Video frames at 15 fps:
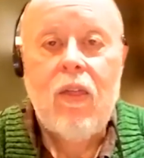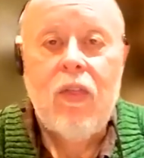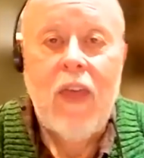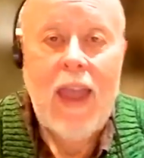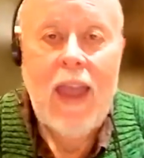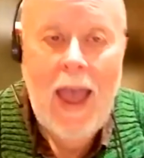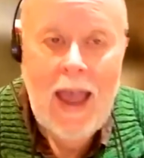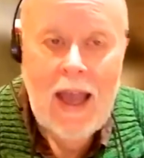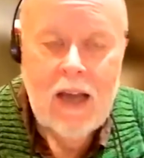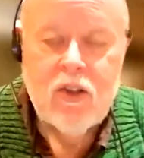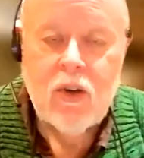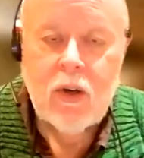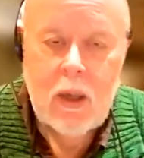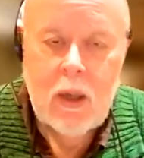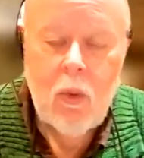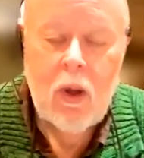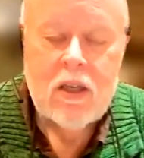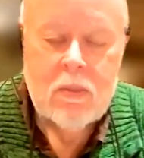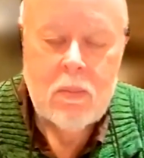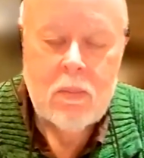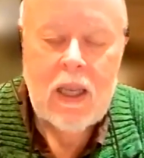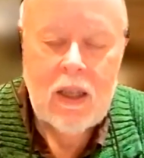They actually,
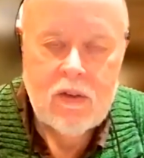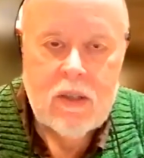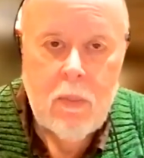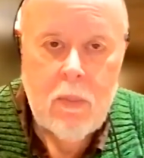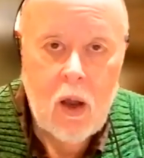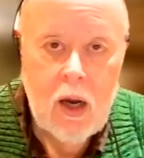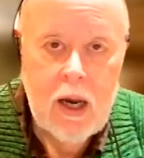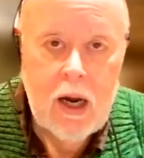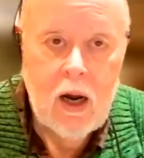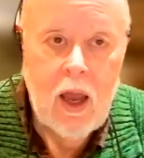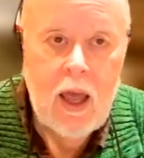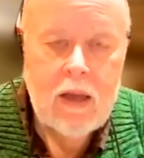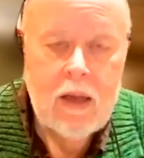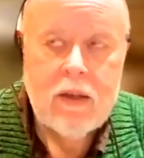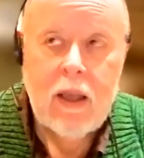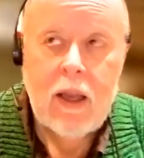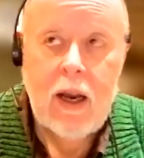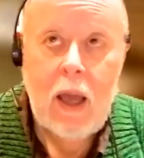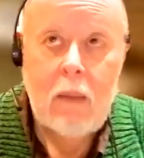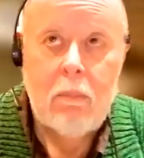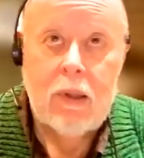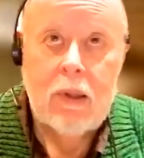speaking of small airlines,
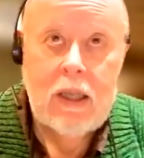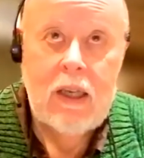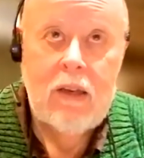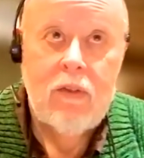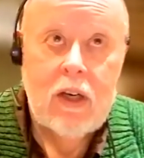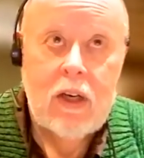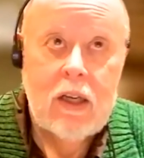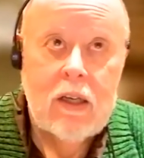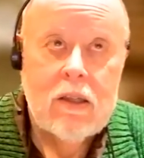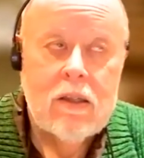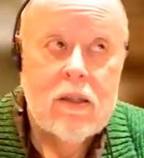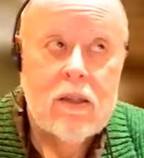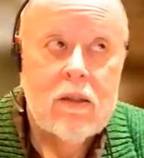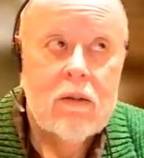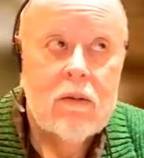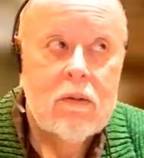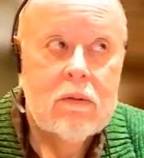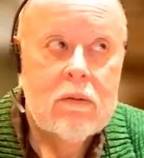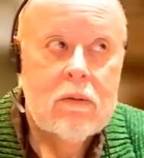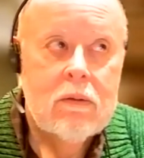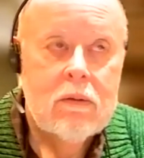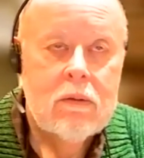and I believe it is
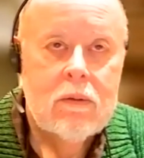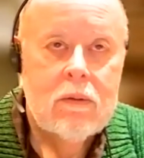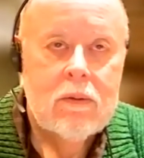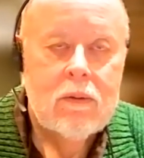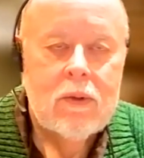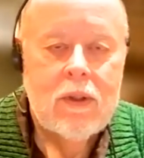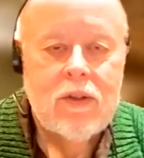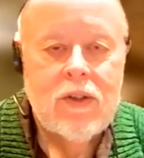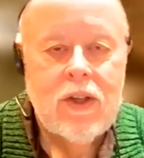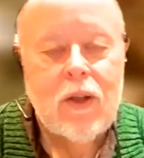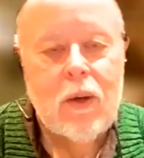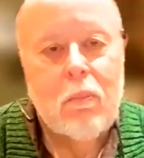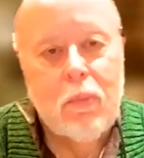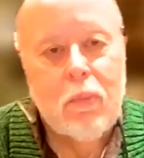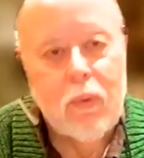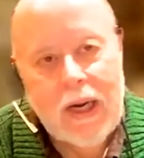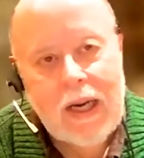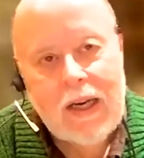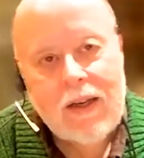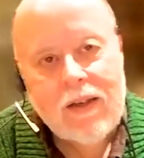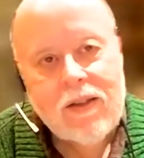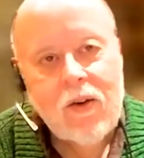it's either
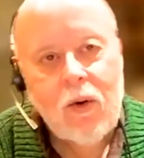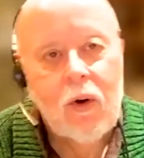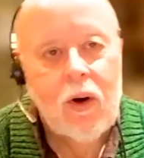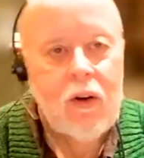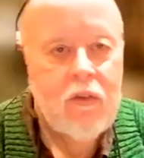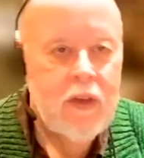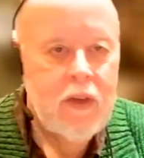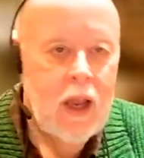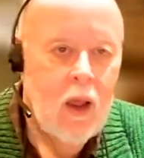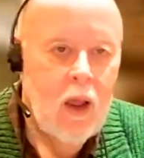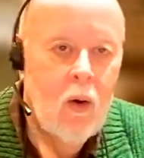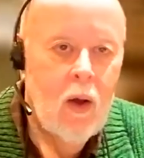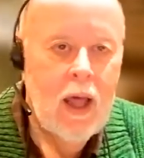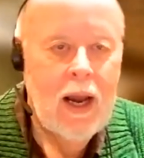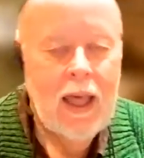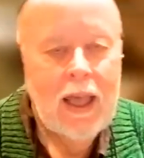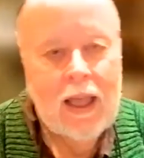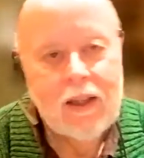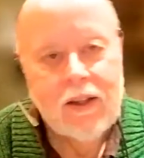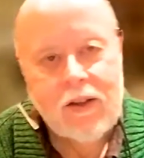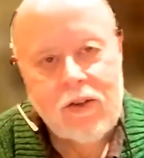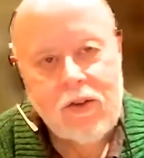Breeze or Avelo, and I
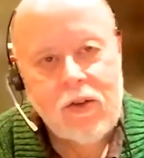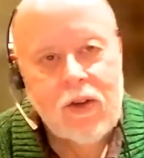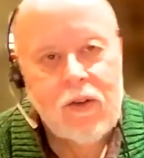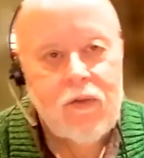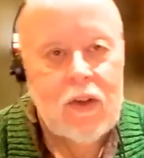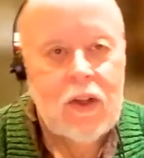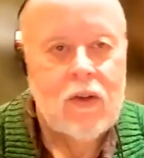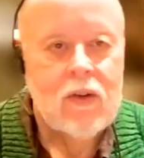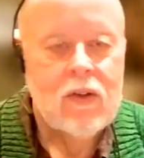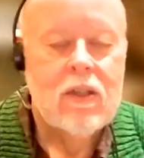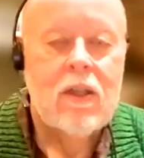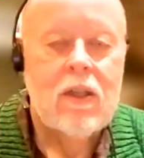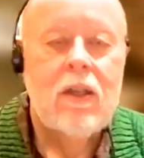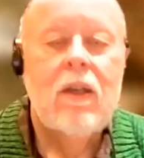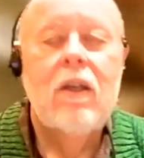got the two confused.